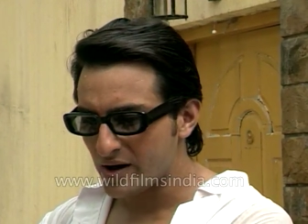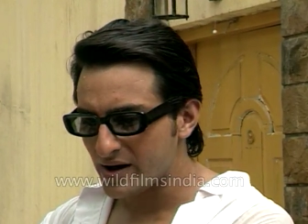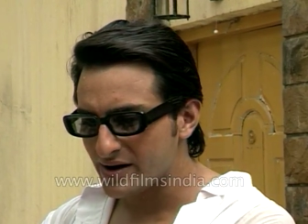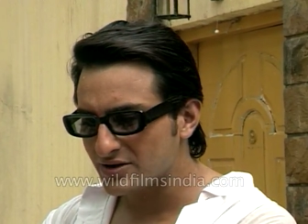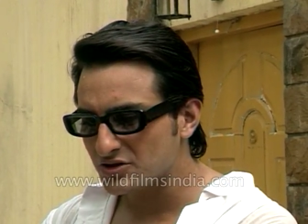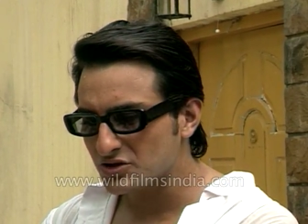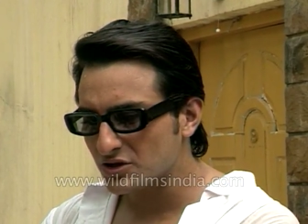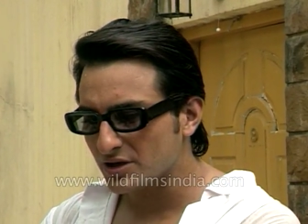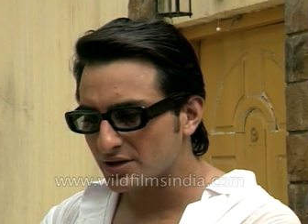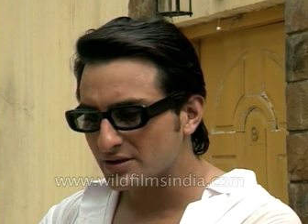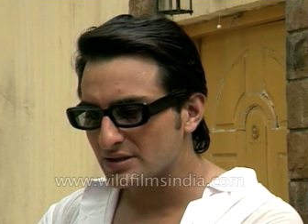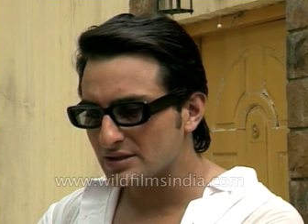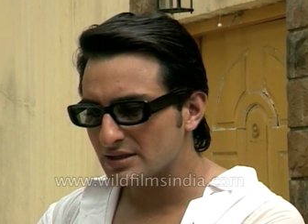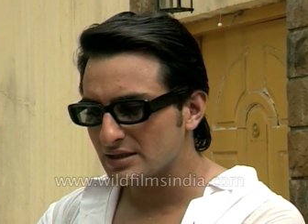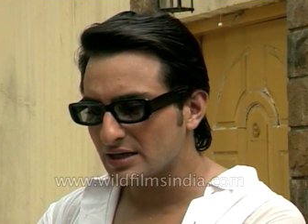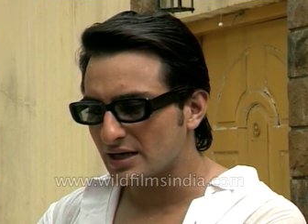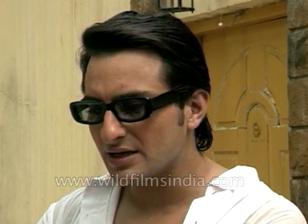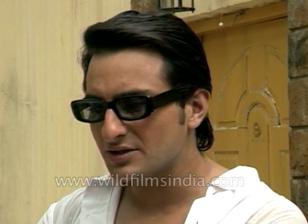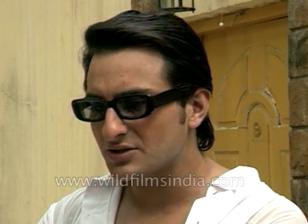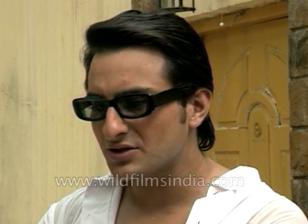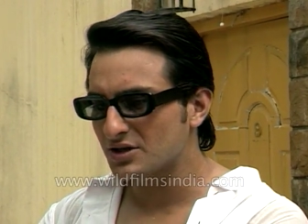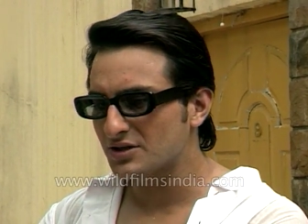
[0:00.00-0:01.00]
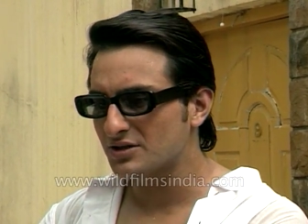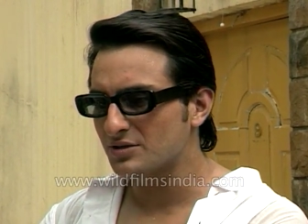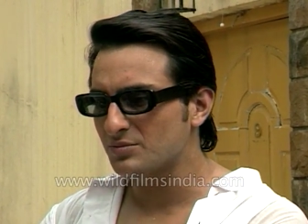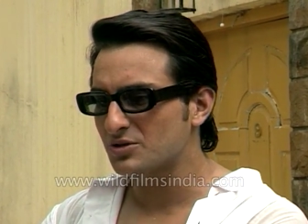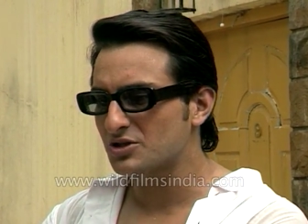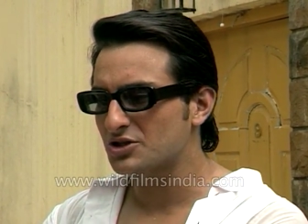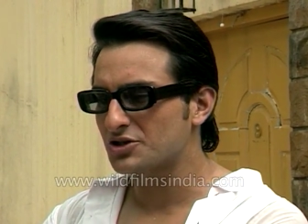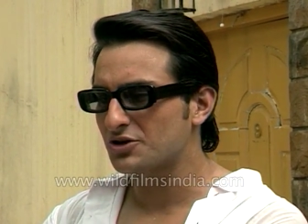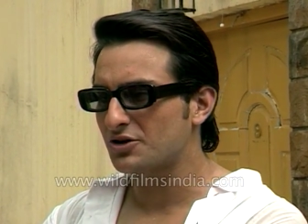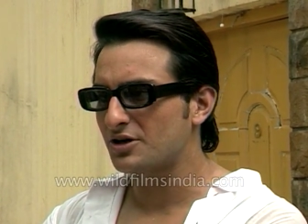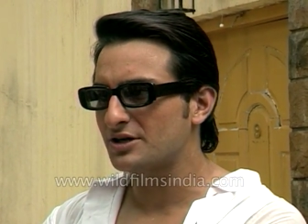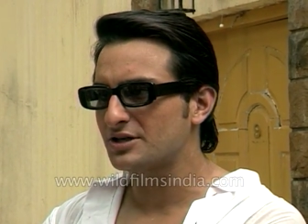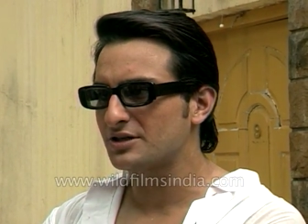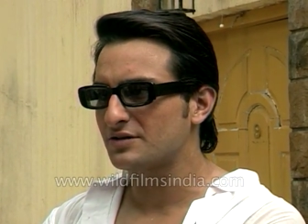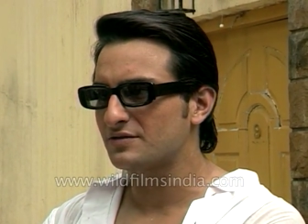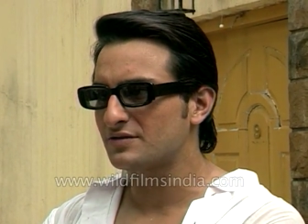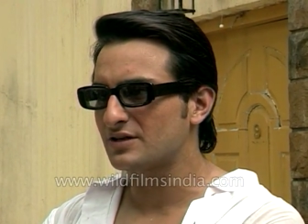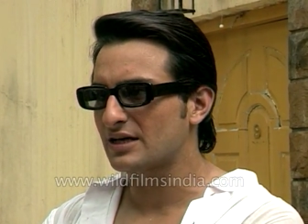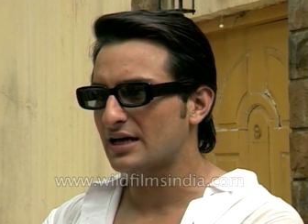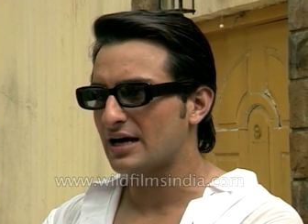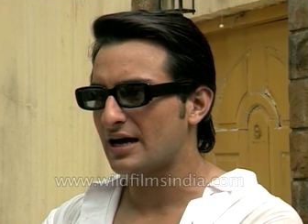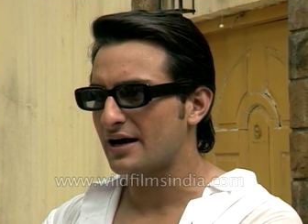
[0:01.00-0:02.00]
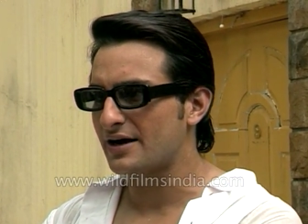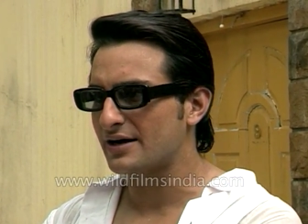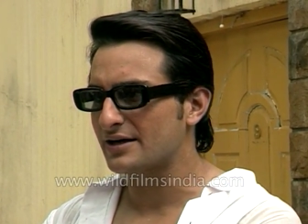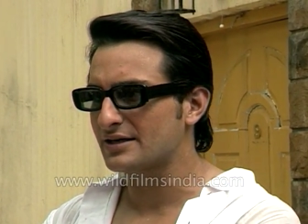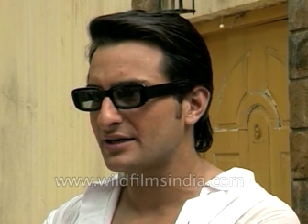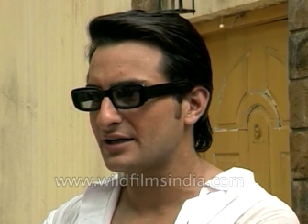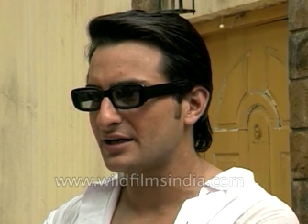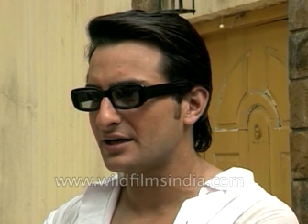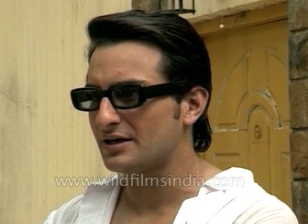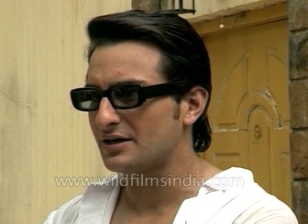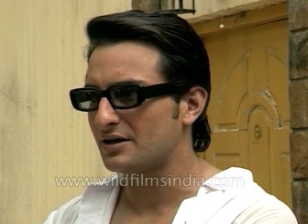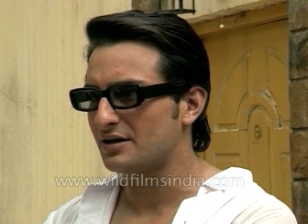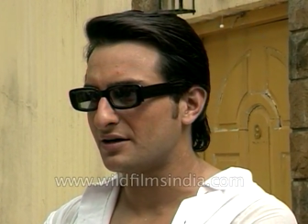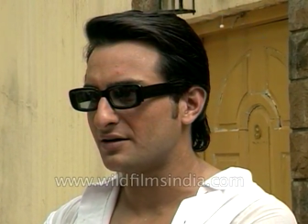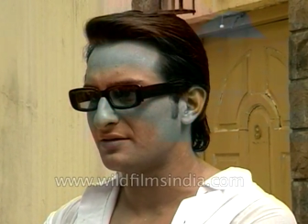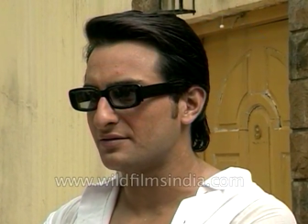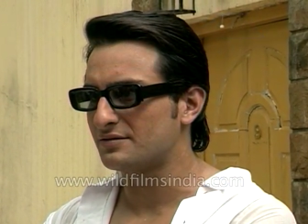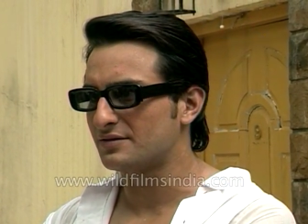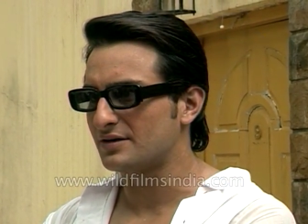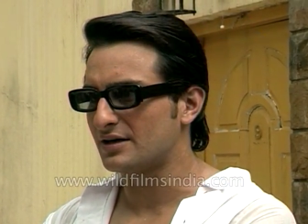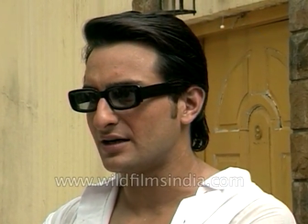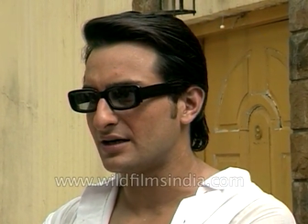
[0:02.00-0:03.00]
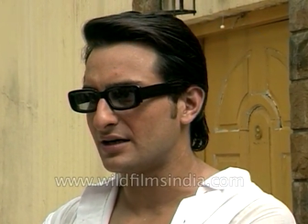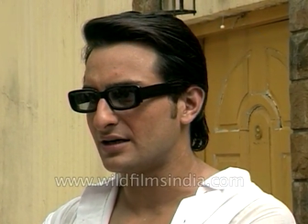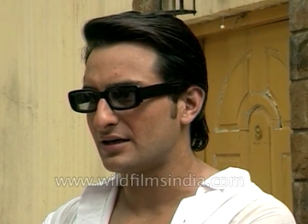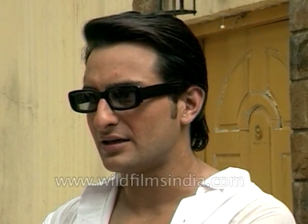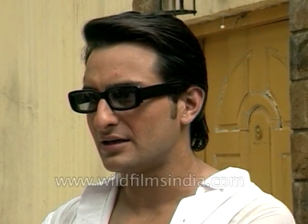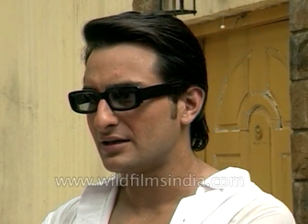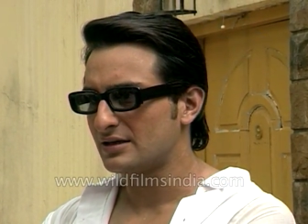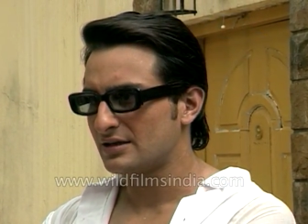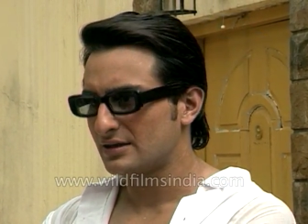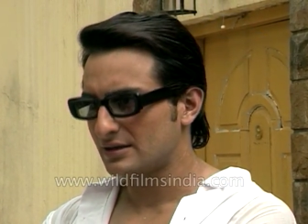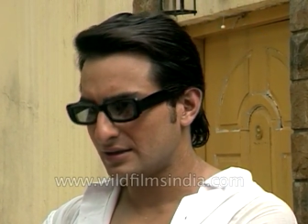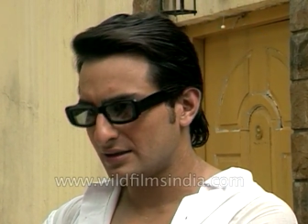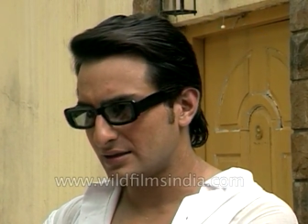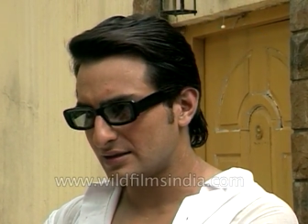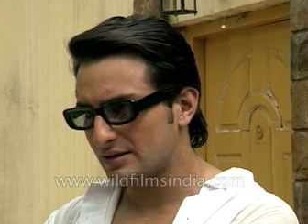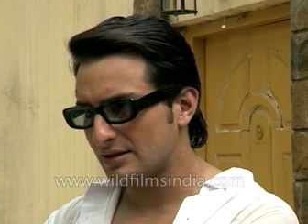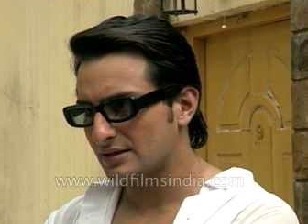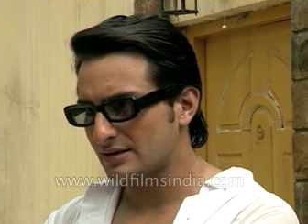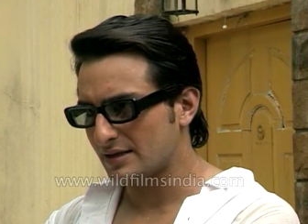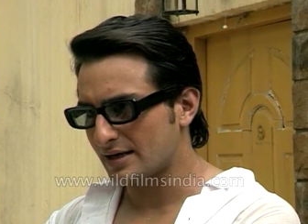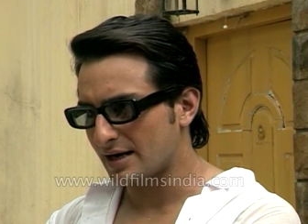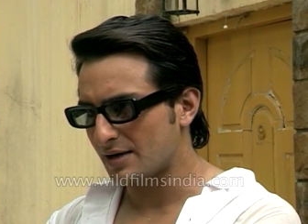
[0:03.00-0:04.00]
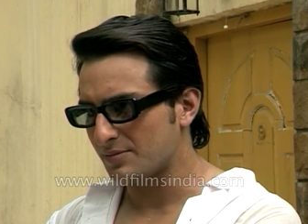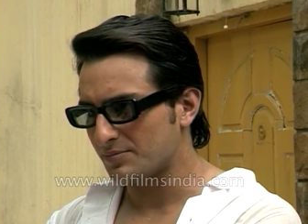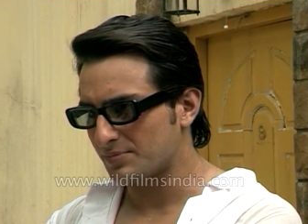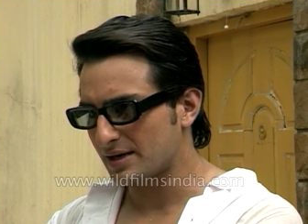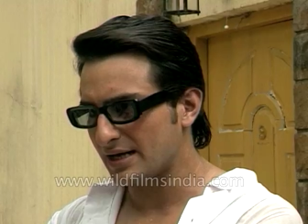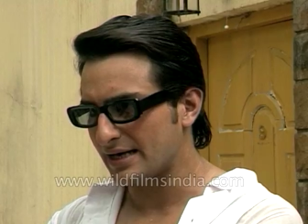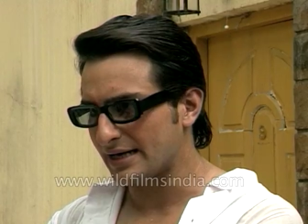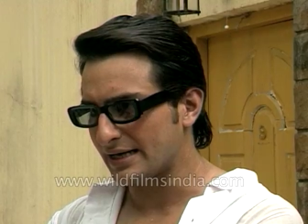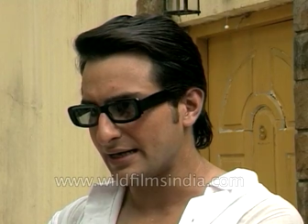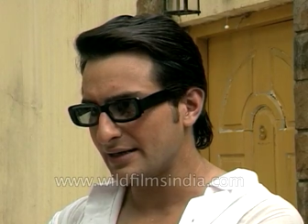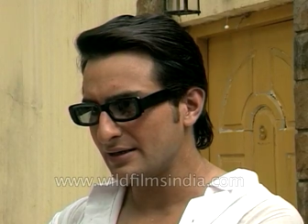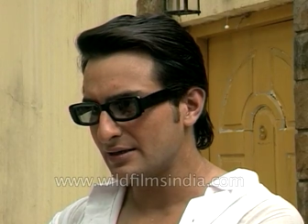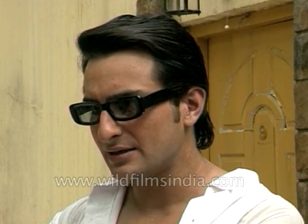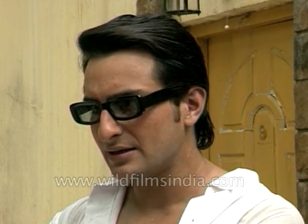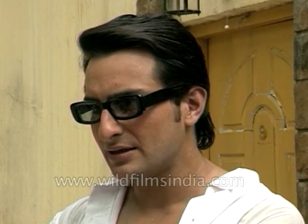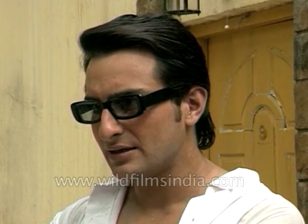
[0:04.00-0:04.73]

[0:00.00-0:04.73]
I enjoyed the scene. I enjoyed the maturity of the character of that I'm playing.